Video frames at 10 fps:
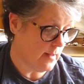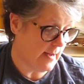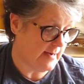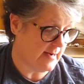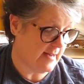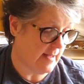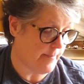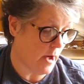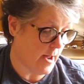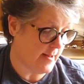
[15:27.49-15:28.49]
I need to get
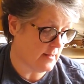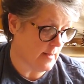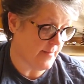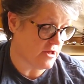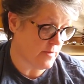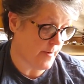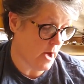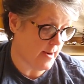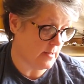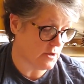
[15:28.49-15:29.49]
potting, a bunch of
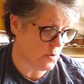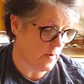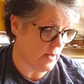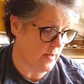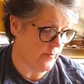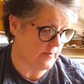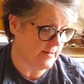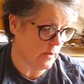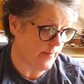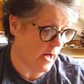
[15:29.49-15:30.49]
potting soil and those
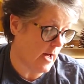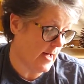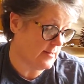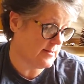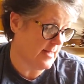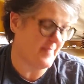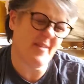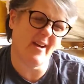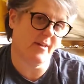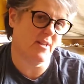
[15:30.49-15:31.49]
little pots. I'm
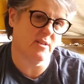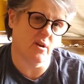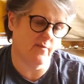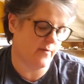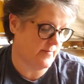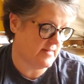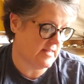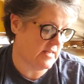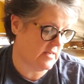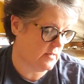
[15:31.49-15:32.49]
not going to start from
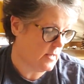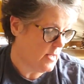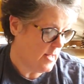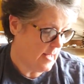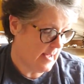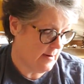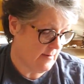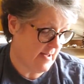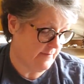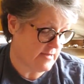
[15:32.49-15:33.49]
seed. I
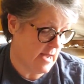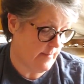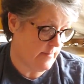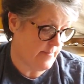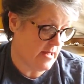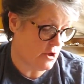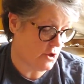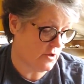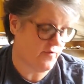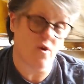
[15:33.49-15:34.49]
don't have time and
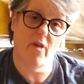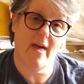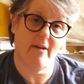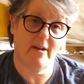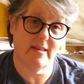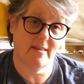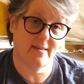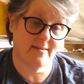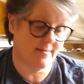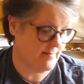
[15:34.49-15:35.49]
patience for all that right
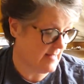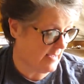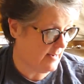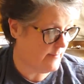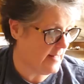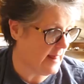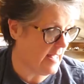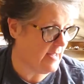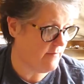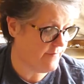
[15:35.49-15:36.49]
this second in my
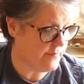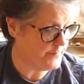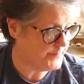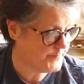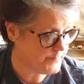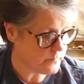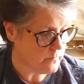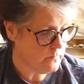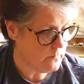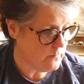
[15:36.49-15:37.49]
life.
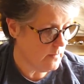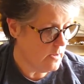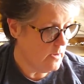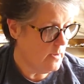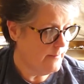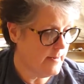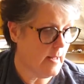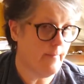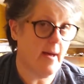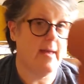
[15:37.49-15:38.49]
But
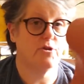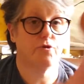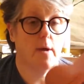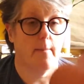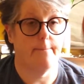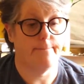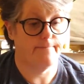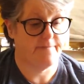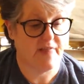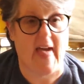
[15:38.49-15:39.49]
I'll buy a
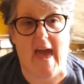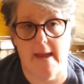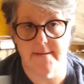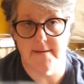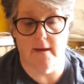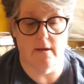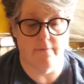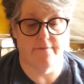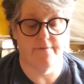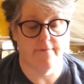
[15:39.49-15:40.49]
flat of
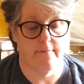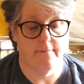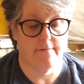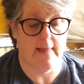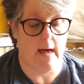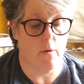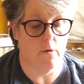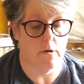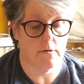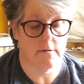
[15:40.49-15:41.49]

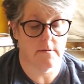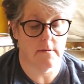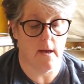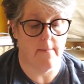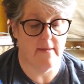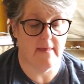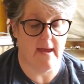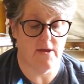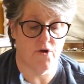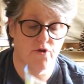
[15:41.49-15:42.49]
flowers. And
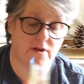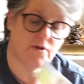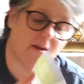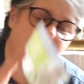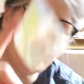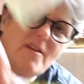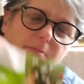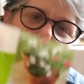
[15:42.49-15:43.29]
I usually do, I think these are